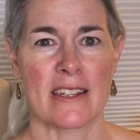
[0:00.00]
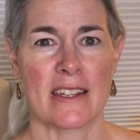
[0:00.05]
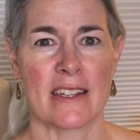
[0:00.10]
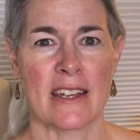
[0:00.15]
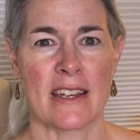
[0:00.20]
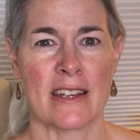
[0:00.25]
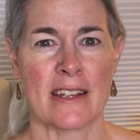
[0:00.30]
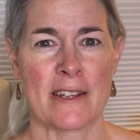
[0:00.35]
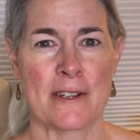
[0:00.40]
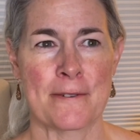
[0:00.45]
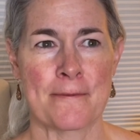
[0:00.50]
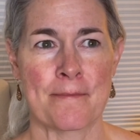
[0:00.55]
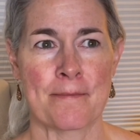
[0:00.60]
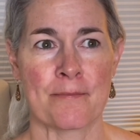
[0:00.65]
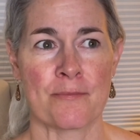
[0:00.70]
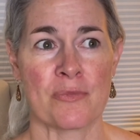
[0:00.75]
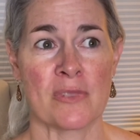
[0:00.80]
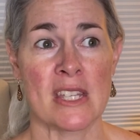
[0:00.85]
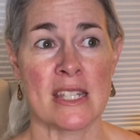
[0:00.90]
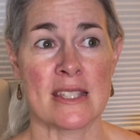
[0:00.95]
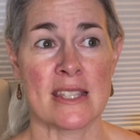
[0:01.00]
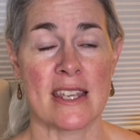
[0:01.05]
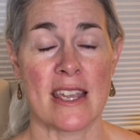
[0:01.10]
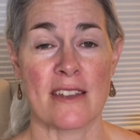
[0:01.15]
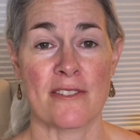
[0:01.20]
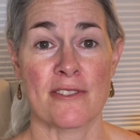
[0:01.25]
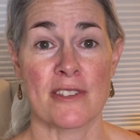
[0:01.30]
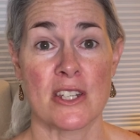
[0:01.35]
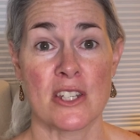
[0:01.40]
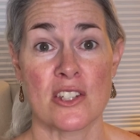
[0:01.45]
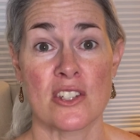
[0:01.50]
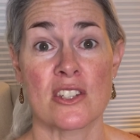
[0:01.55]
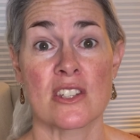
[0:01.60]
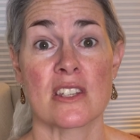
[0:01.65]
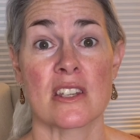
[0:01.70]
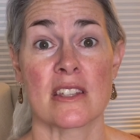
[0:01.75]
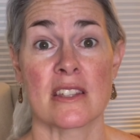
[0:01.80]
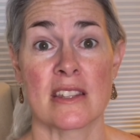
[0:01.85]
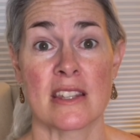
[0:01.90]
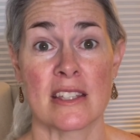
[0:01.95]
let's see, I finished
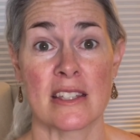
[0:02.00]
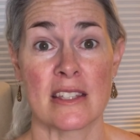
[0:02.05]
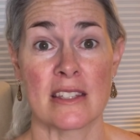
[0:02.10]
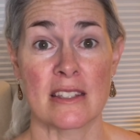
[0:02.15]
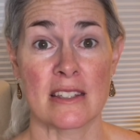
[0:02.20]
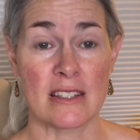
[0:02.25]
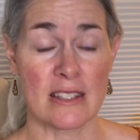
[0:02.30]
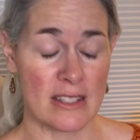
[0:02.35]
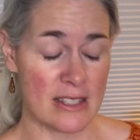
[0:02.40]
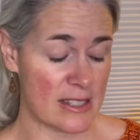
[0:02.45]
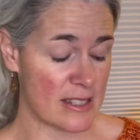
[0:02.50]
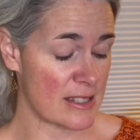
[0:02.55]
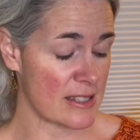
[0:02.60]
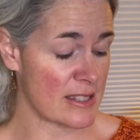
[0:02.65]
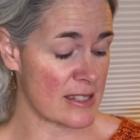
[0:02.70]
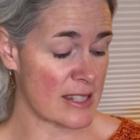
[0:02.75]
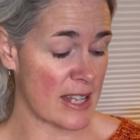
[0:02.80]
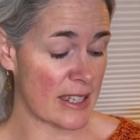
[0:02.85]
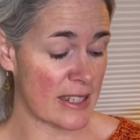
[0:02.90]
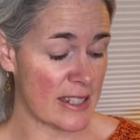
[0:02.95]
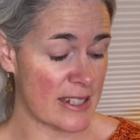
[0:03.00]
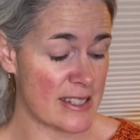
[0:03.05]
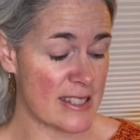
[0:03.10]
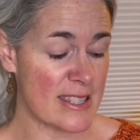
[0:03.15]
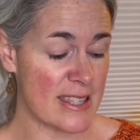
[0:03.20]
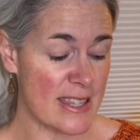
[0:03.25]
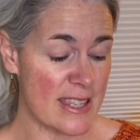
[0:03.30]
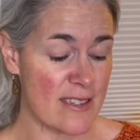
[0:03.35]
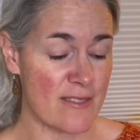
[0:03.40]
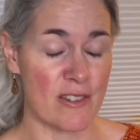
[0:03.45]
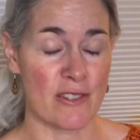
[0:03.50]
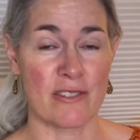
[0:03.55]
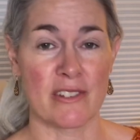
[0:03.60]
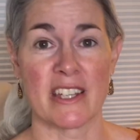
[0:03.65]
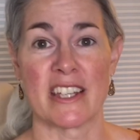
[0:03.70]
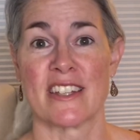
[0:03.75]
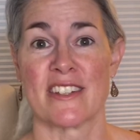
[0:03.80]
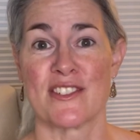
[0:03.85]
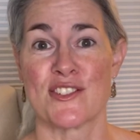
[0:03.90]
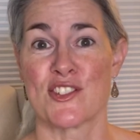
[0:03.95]
the second sleeve of
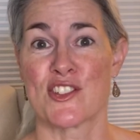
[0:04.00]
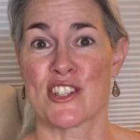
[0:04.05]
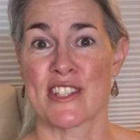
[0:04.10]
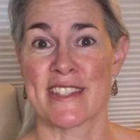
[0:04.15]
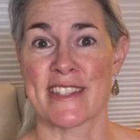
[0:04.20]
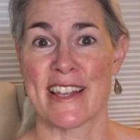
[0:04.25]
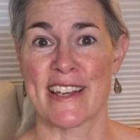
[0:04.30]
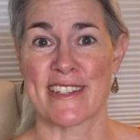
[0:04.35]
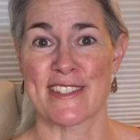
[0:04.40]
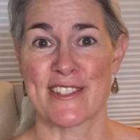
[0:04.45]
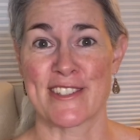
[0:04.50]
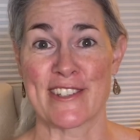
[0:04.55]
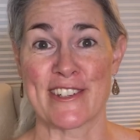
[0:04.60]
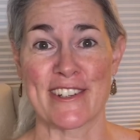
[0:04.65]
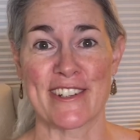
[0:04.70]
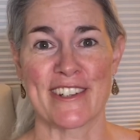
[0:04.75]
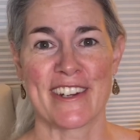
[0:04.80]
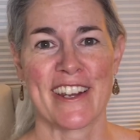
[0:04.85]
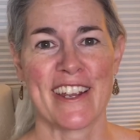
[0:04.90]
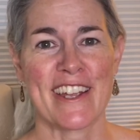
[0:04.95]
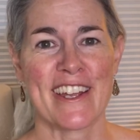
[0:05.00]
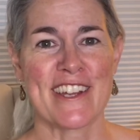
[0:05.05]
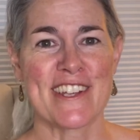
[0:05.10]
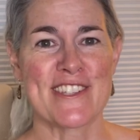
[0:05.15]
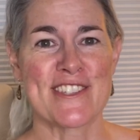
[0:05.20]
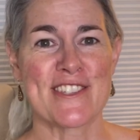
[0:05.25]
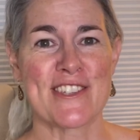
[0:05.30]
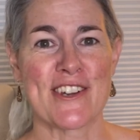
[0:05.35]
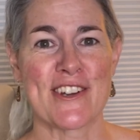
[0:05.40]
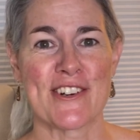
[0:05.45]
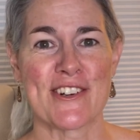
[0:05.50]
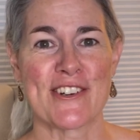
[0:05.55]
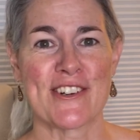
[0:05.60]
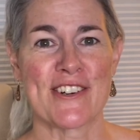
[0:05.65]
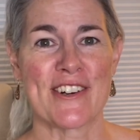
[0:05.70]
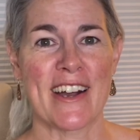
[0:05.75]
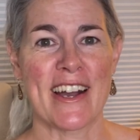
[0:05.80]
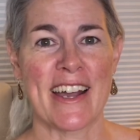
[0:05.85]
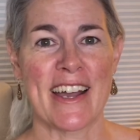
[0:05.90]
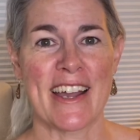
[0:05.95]
it just last year.
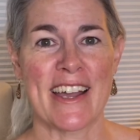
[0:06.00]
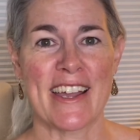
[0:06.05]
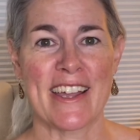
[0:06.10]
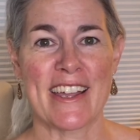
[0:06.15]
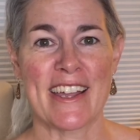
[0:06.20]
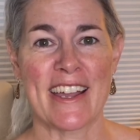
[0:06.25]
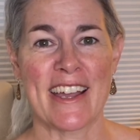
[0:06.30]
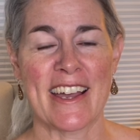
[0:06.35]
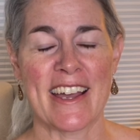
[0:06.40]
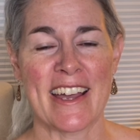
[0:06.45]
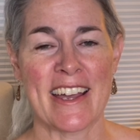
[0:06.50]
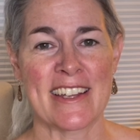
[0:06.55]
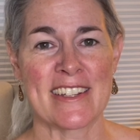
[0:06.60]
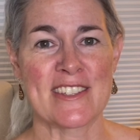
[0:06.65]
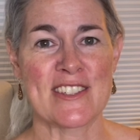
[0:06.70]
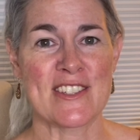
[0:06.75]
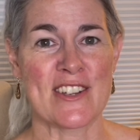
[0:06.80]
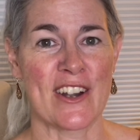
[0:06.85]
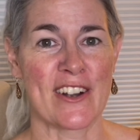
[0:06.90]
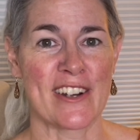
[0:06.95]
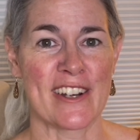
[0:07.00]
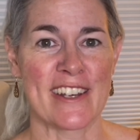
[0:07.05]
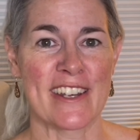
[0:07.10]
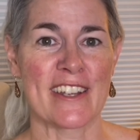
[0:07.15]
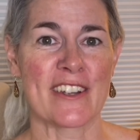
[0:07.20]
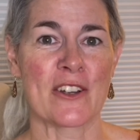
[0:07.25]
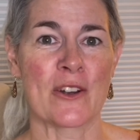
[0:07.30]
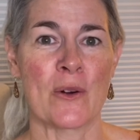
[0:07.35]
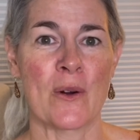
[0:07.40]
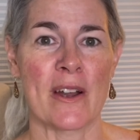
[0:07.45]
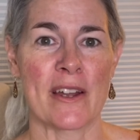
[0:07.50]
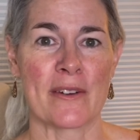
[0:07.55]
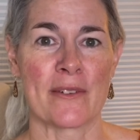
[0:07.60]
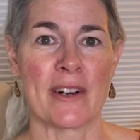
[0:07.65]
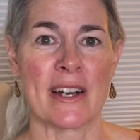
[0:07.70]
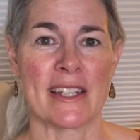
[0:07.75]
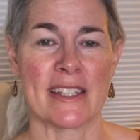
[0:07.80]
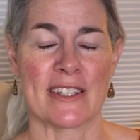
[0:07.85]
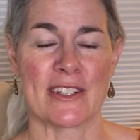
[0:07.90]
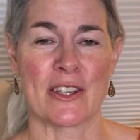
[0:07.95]
So I had started it quite a
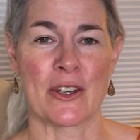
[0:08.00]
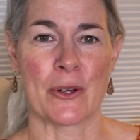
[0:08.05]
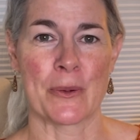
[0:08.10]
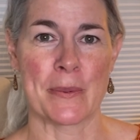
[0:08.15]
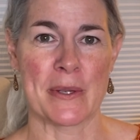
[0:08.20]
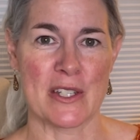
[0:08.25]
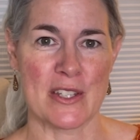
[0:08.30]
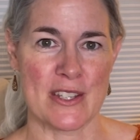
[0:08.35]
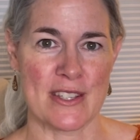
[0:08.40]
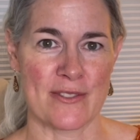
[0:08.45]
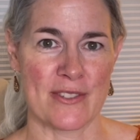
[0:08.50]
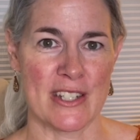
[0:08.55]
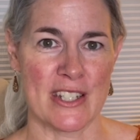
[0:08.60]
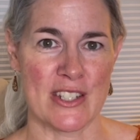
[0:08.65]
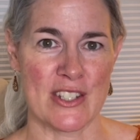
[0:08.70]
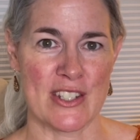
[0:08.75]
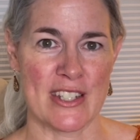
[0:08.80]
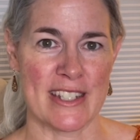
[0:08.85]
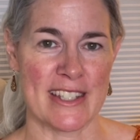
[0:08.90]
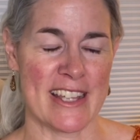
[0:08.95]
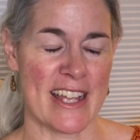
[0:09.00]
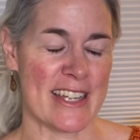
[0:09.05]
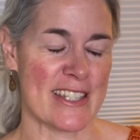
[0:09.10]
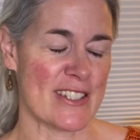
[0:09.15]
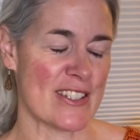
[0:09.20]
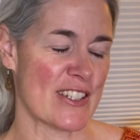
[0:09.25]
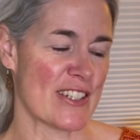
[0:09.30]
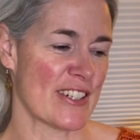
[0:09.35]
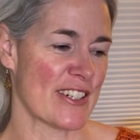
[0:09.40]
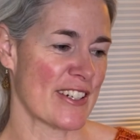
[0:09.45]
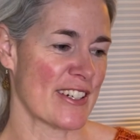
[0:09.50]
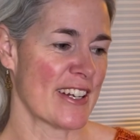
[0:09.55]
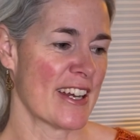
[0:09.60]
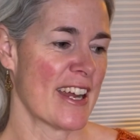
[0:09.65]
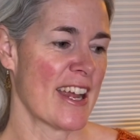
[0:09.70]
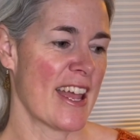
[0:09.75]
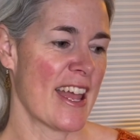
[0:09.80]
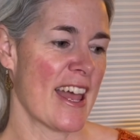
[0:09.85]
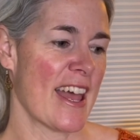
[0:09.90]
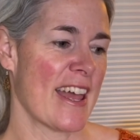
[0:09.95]
while ago, but just finished it last year
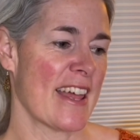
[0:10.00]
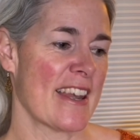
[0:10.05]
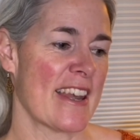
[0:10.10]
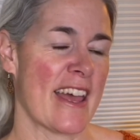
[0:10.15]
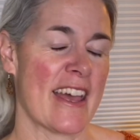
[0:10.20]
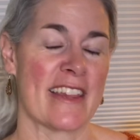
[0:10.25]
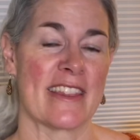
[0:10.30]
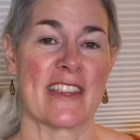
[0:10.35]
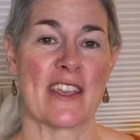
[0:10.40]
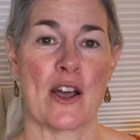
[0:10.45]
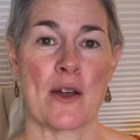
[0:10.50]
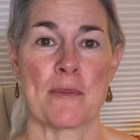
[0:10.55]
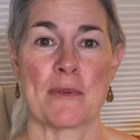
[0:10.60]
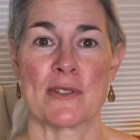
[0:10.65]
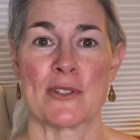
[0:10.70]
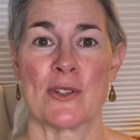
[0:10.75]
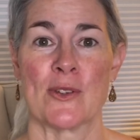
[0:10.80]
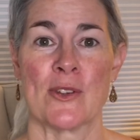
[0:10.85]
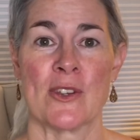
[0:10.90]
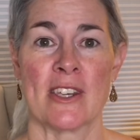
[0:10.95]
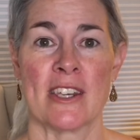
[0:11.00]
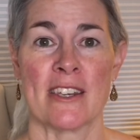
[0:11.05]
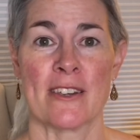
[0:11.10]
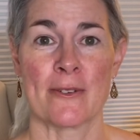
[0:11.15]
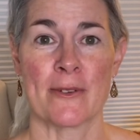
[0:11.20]
and had the opportunity to